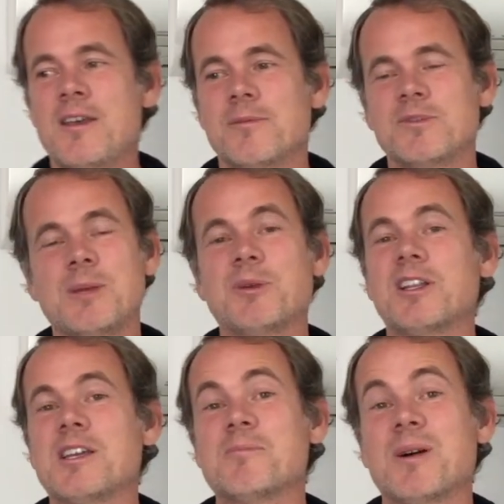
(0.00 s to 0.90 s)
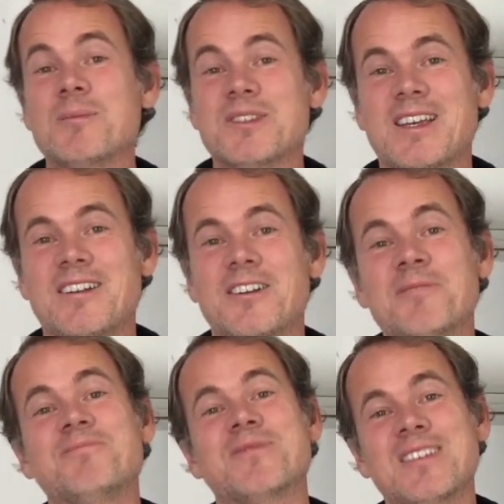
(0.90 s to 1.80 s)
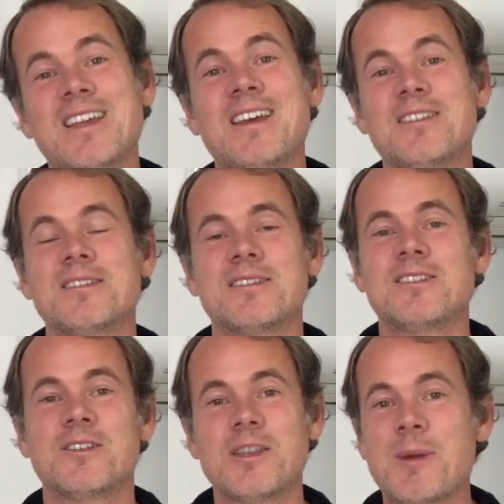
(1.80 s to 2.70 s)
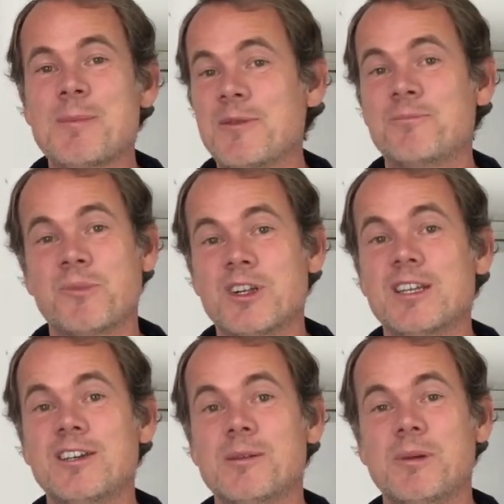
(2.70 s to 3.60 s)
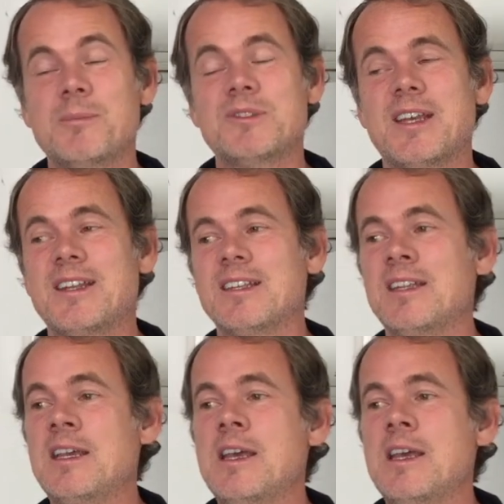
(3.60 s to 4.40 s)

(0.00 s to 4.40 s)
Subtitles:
typically a bump setter, yeah, they might be pretty good at bump setting,